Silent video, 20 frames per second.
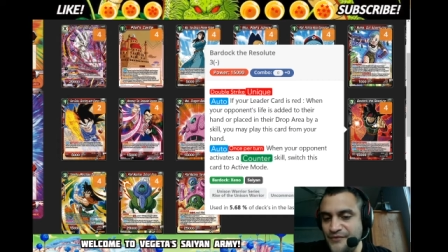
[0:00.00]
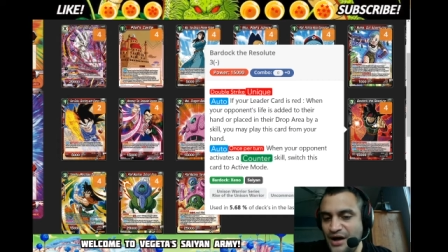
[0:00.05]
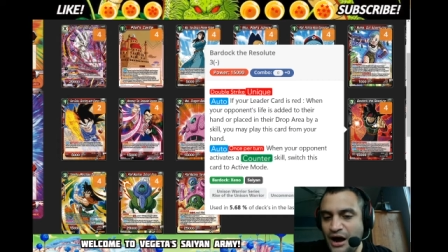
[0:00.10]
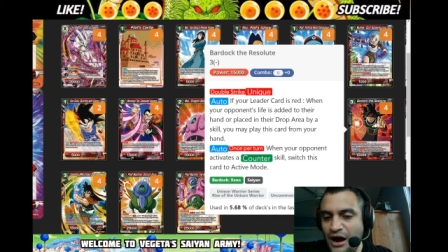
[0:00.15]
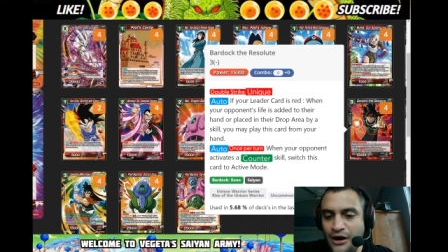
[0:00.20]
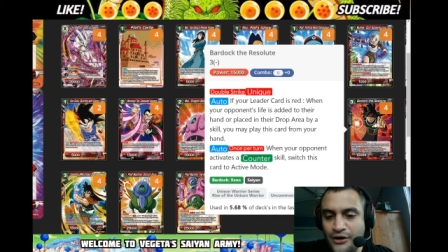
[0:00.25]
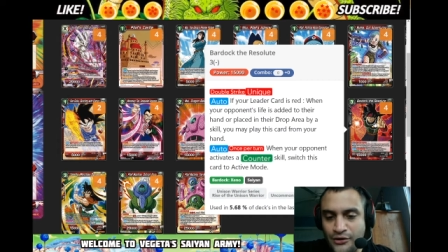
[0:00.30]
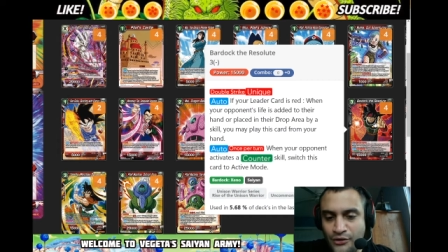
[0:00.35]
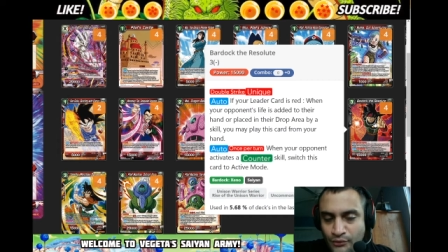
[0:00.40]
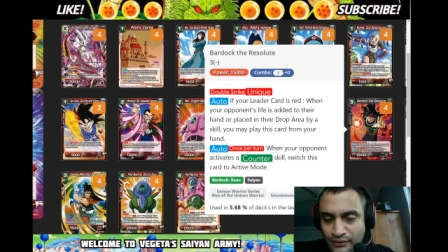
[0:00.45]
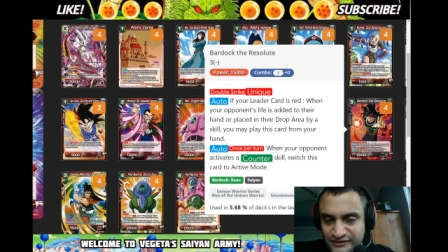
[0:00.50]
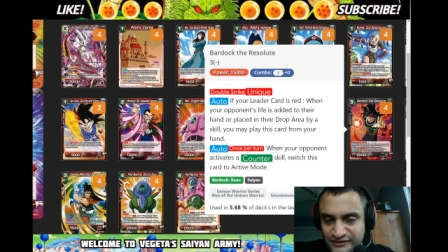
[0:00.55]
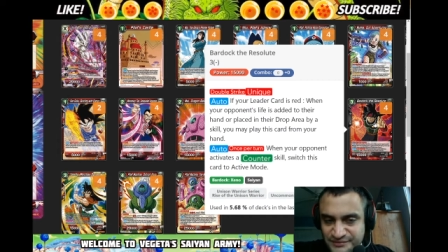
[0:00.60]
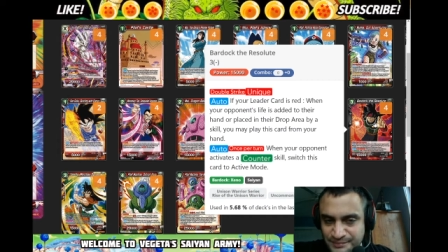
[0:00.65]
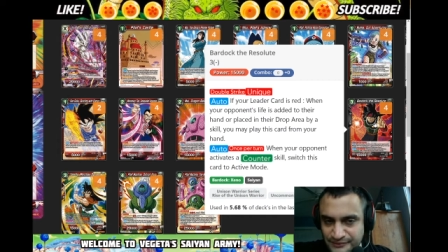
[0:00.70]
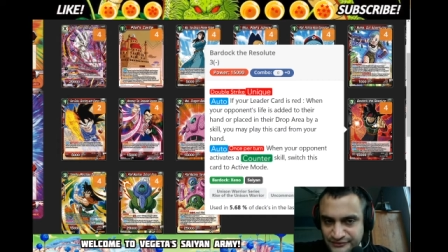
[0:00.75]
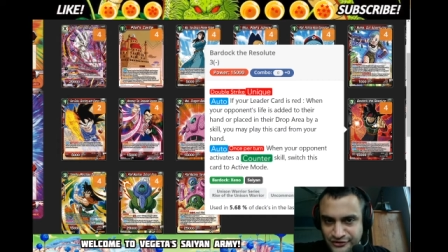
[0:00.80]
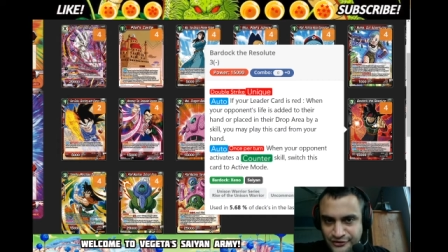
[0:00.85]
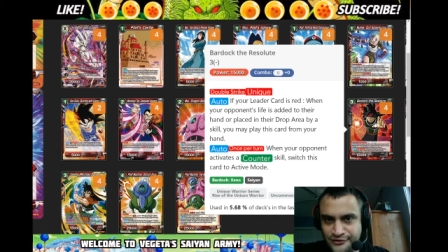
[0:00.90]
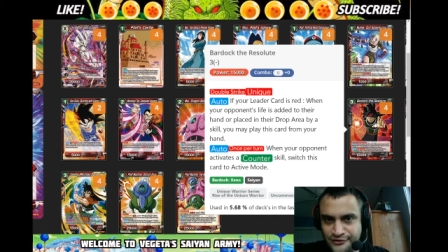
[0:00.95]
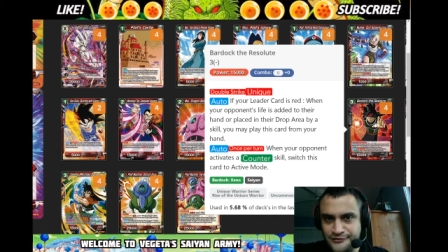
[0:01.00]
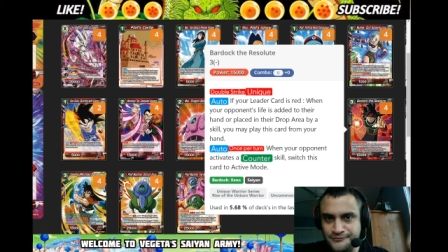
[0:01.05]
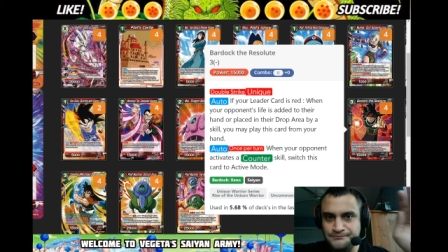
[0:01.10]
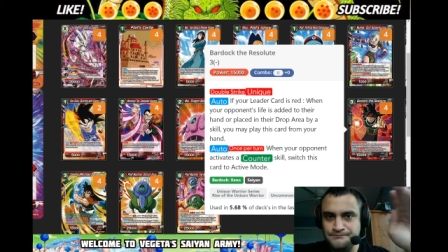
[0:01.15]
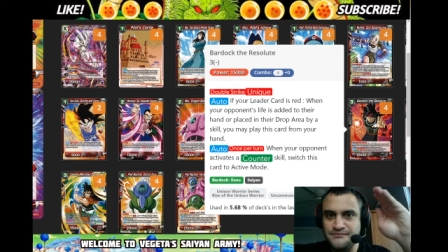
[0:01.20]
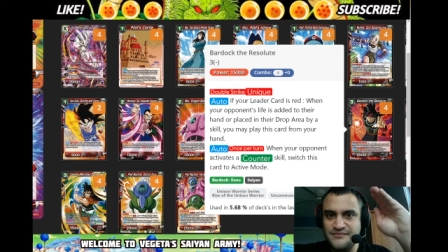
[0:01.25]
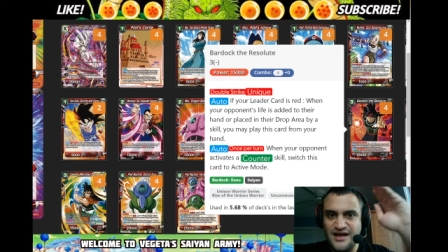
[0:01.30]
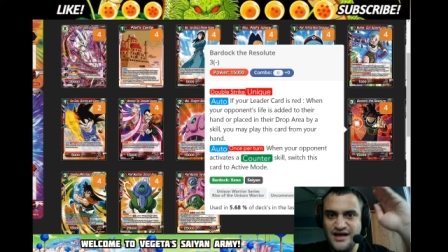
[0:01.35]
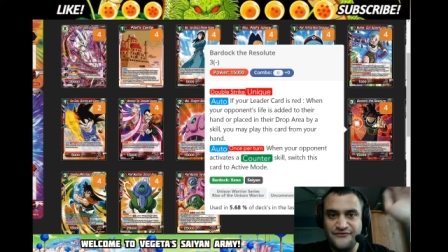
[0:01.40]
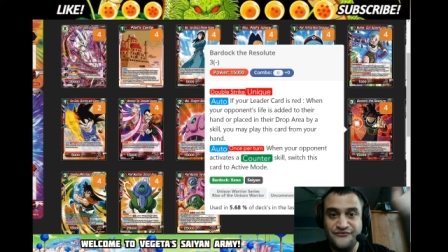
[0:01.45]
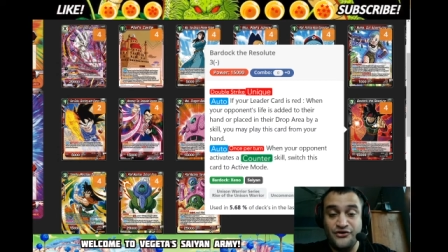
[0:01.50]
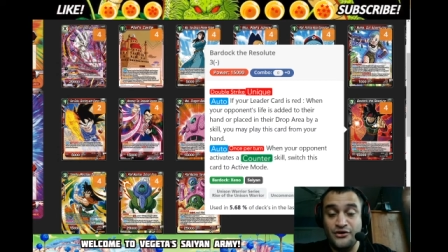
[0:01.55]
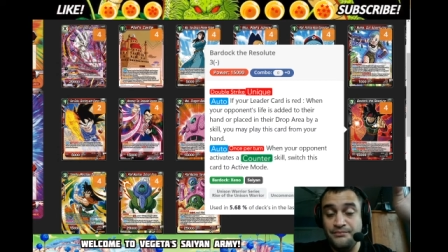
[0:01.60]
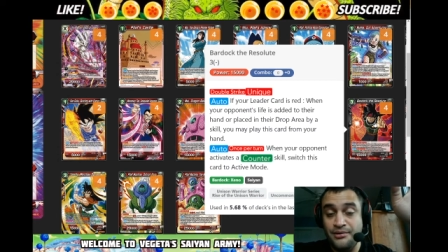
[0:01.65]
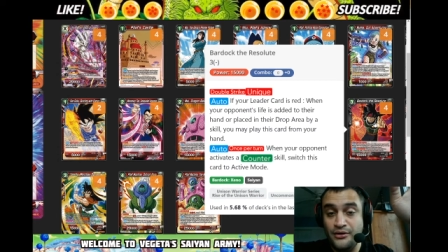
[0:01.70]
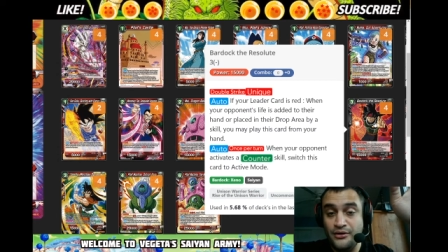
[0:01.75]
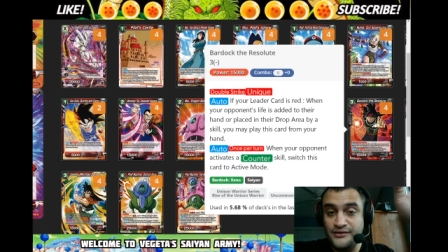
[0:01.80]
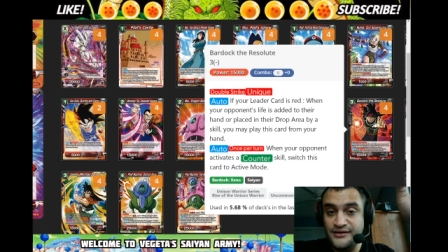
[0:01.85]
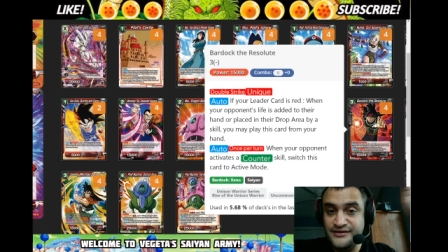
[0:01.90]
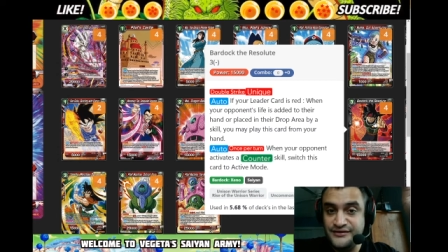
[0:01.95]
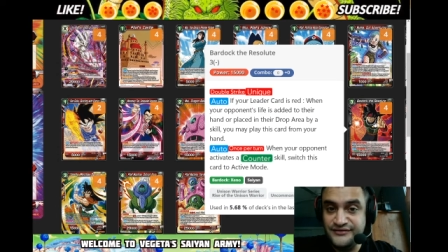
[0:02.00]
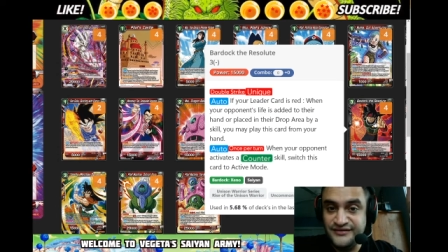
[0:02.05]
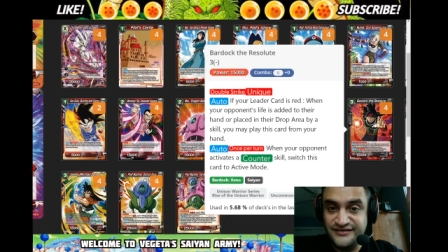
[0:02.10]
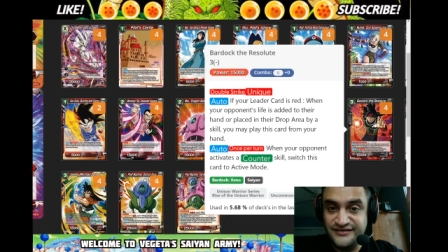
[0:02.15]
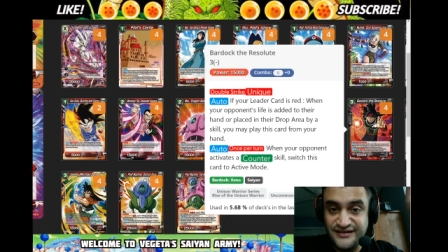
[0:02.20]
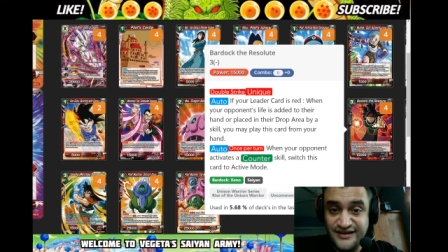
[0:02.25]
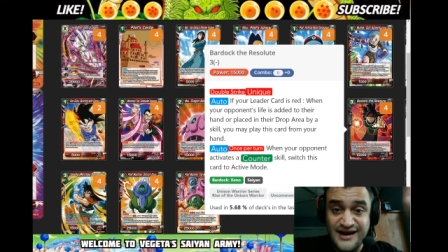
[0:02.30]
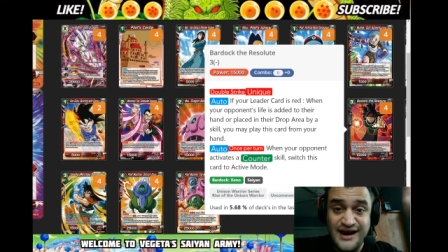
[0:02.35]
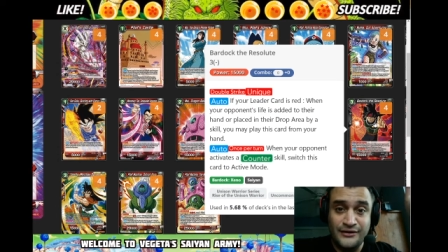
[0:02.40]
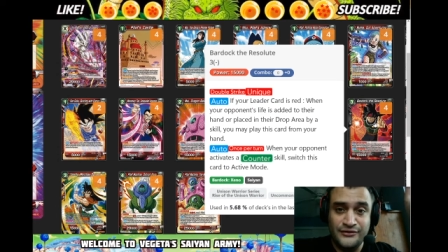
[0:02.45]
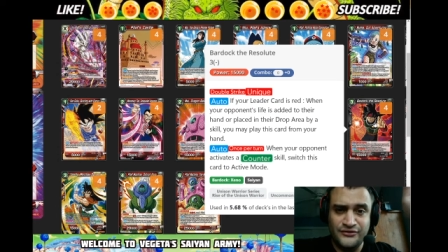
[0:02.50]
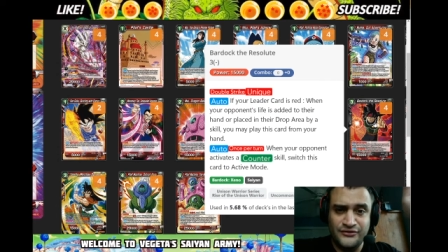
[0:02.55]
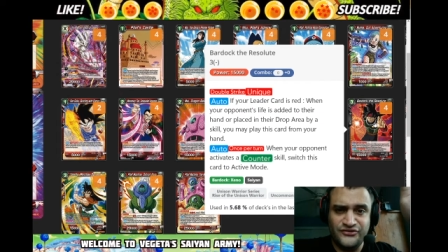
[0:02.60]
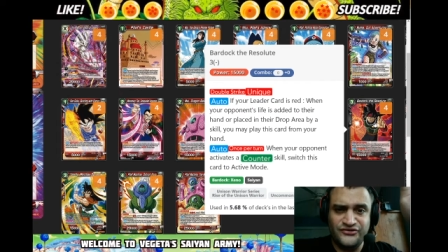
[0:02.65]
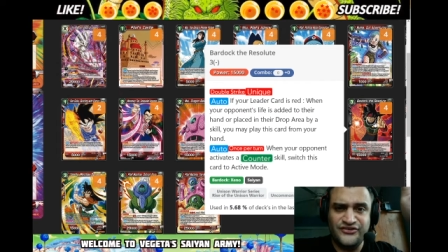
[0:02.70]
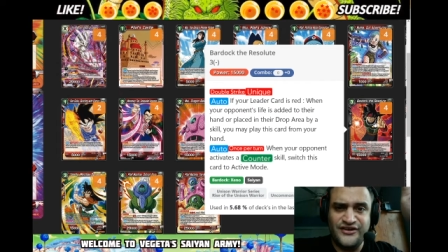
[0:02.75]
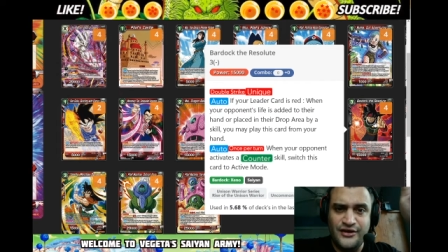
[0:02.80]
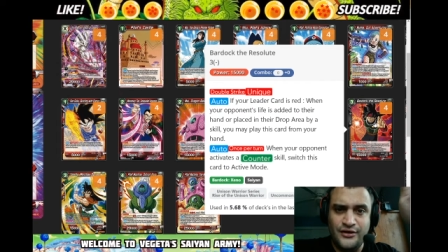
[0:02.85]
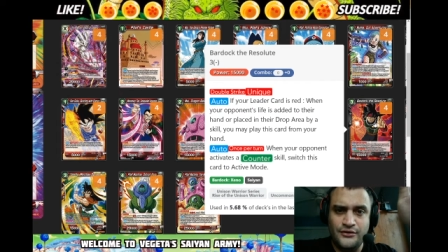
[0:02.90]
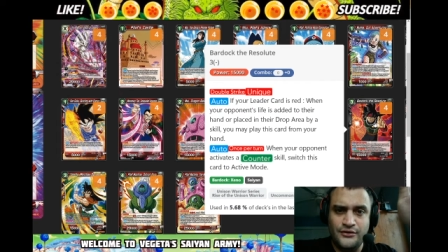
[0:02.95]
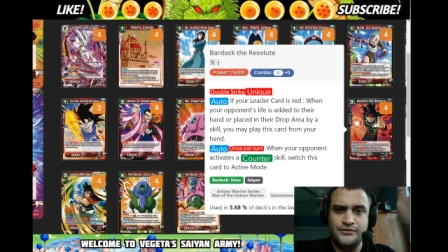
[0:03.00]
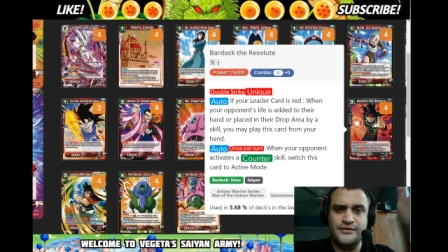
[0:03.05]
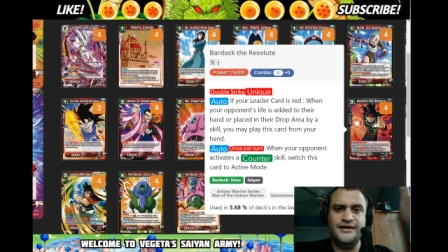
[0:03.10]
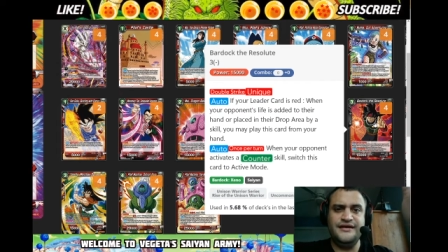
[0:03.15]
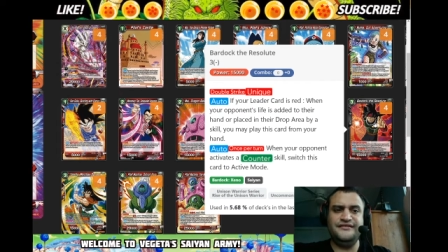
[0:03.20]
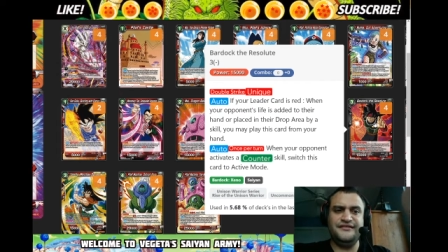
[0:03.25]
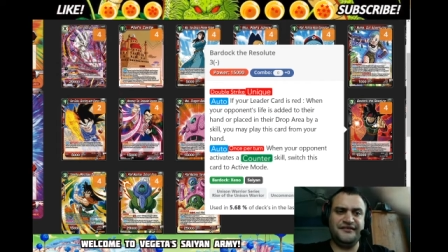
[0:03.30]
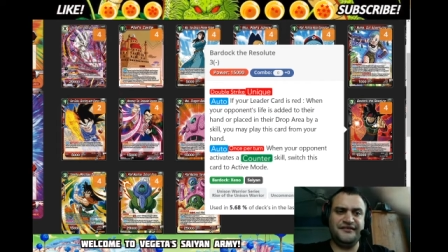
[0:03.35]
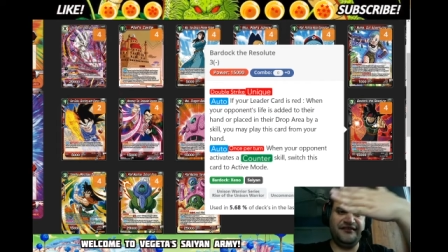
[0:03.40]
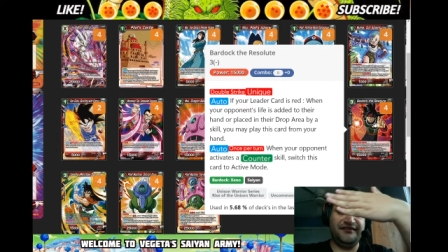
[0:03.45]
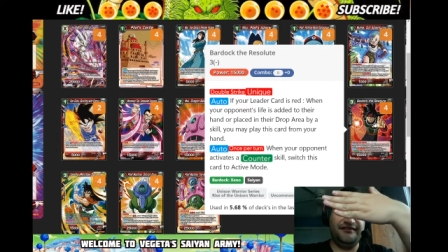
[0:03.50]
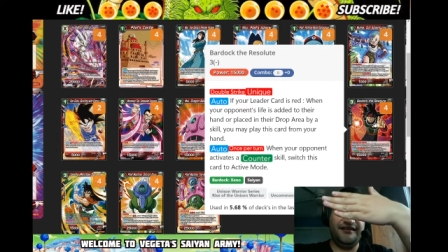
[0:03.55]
Auto once per turn. If your opponent uses a counter skill, he just